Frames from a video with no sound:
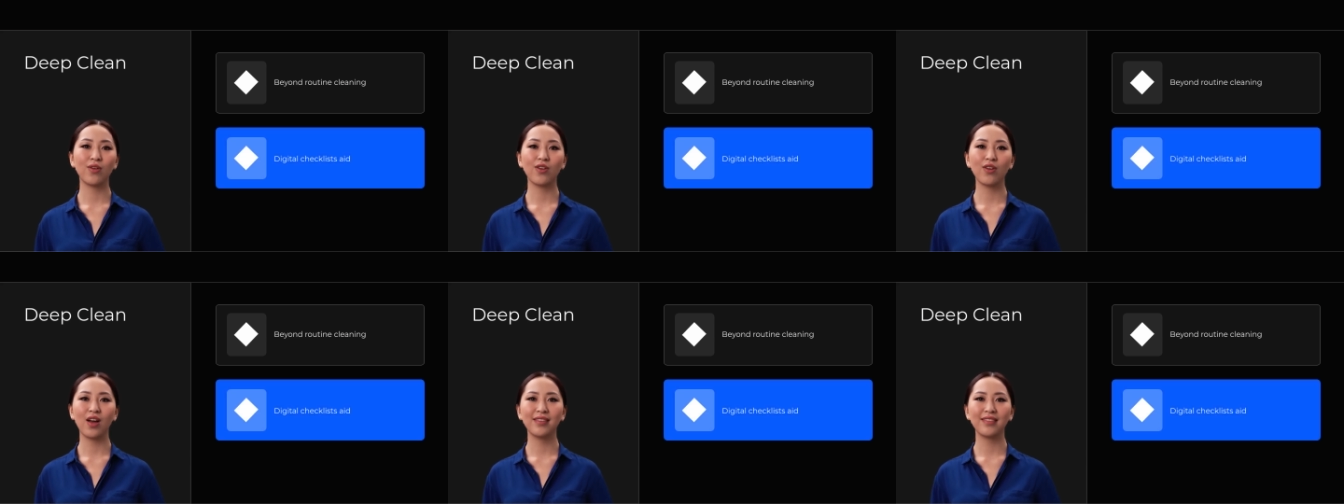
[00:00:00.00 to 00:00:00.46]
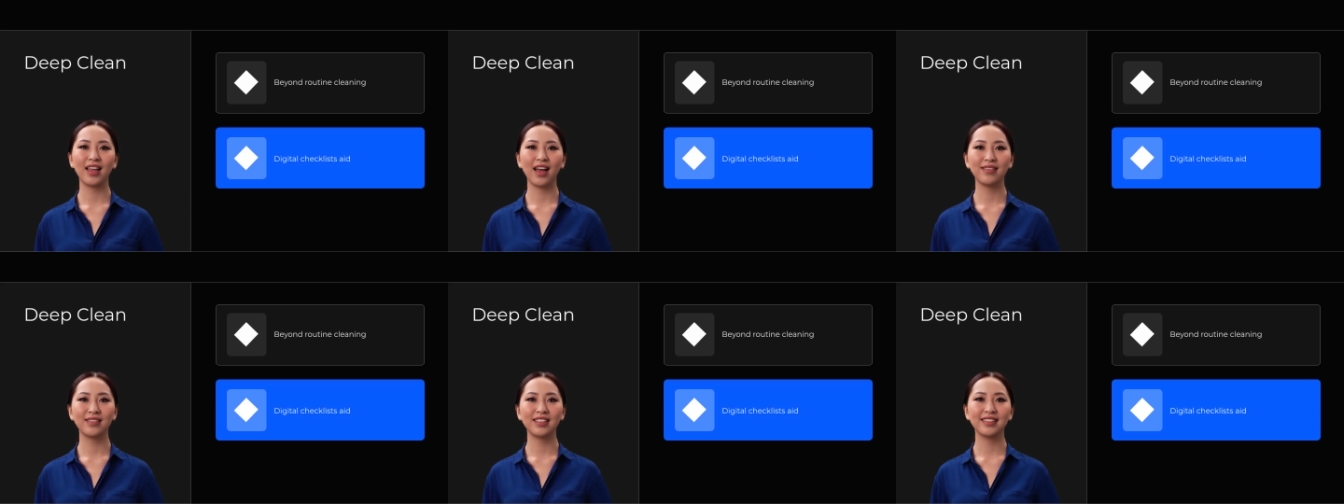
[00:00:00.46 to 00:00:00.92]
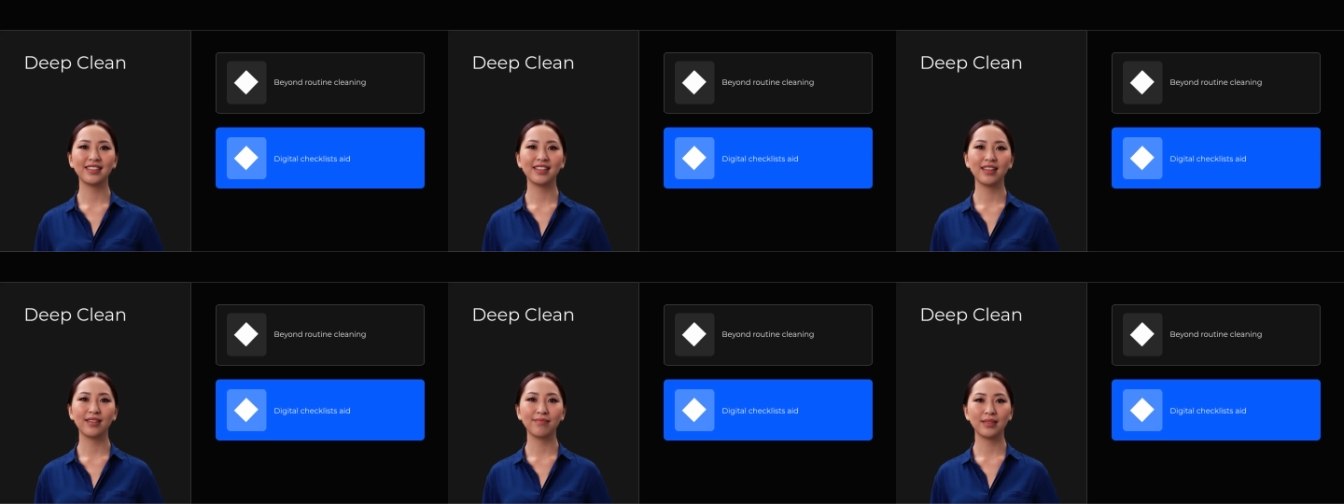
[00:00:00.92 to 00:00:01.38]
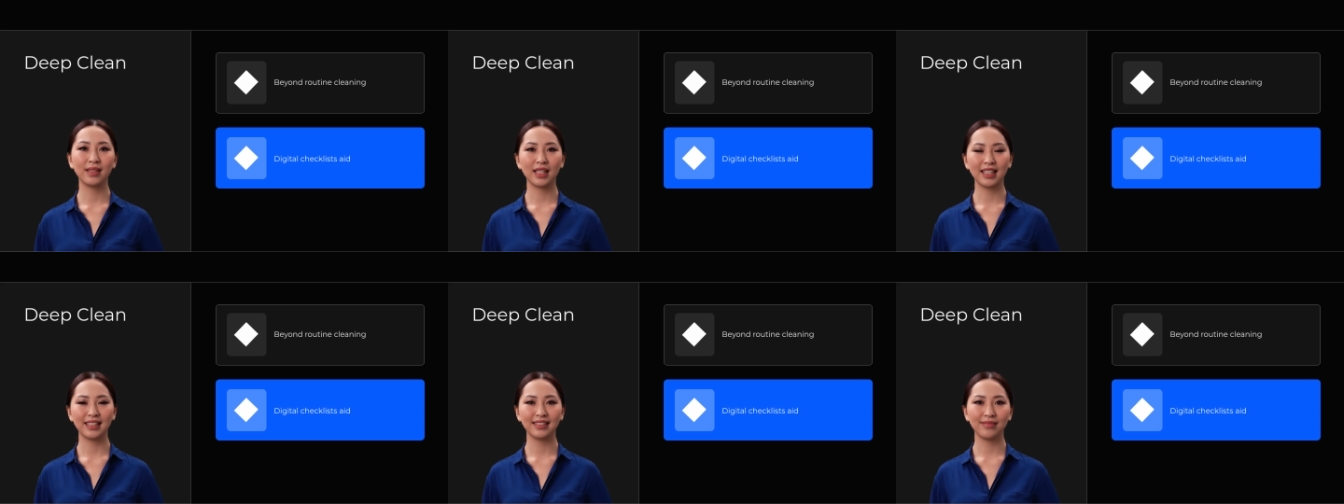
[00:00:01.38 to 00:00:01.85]
Photographic evidence and
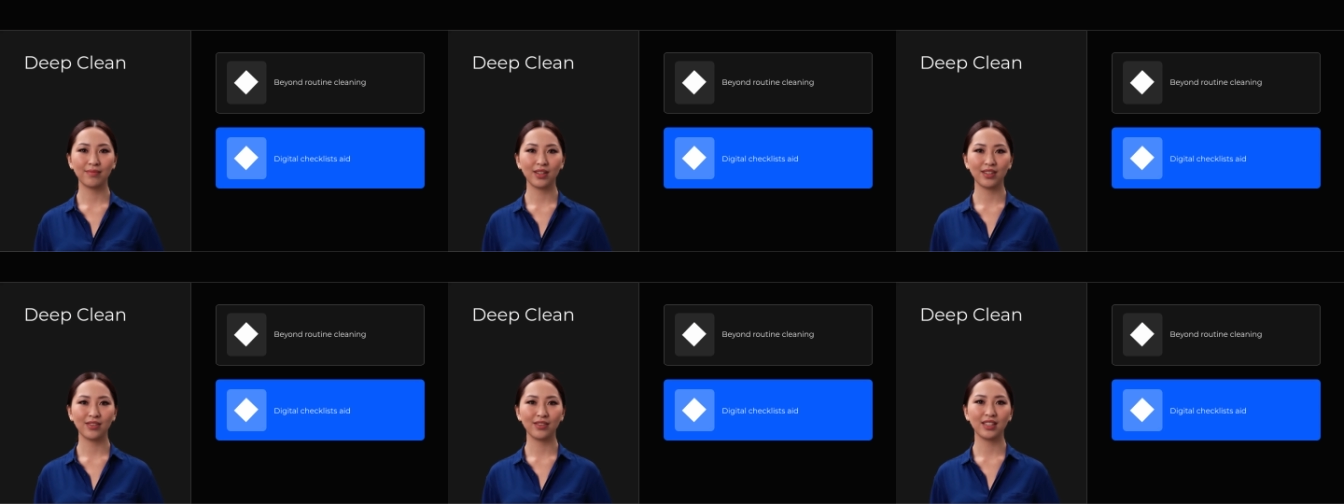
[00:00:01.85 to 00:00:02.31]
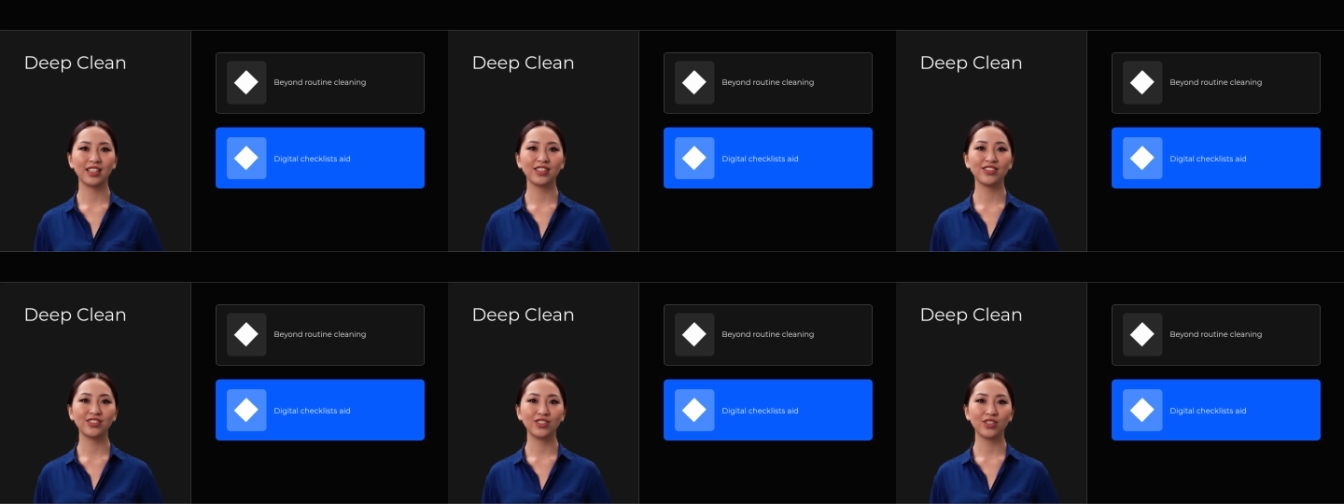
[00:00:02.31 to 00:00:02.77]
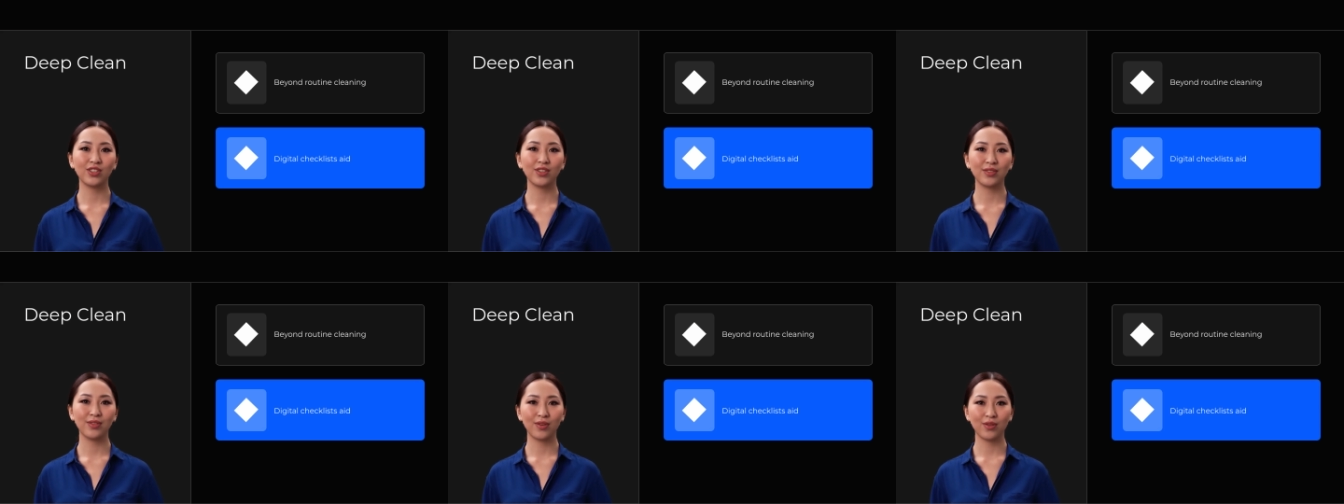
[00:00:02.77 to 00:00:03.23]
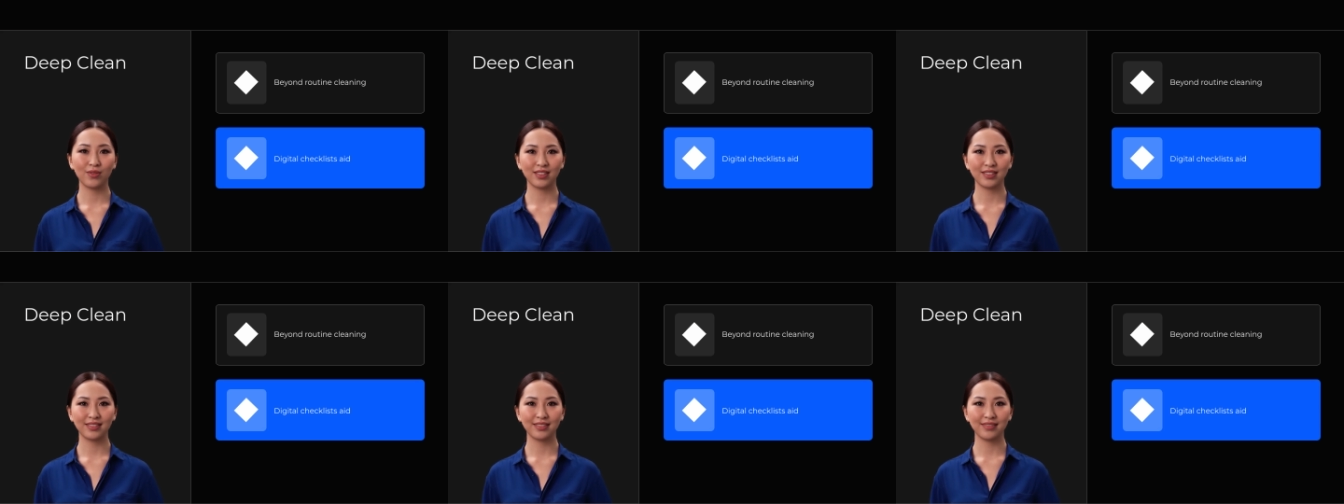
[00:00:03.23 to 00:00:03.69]
compliance monitoring ensure
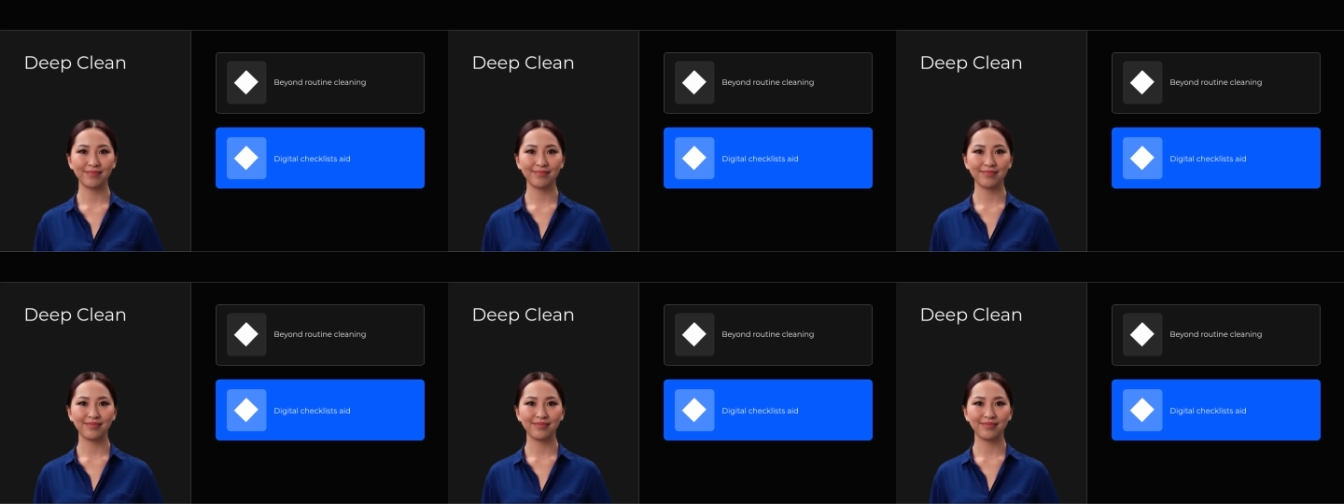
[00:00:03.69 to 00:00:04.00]
thoroughness.